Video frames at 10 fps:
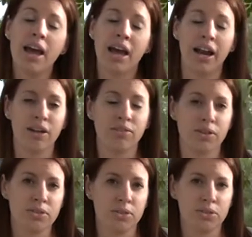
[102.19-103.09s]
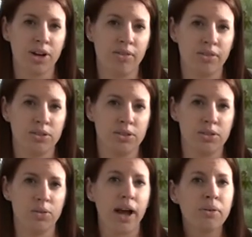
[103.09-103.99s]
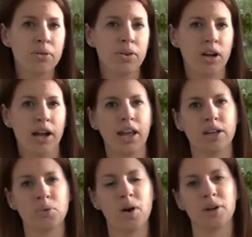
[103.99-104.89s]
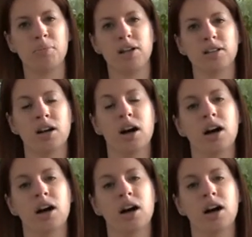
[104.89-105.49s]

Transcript: and I have also traveled to Ecuador and Guatemala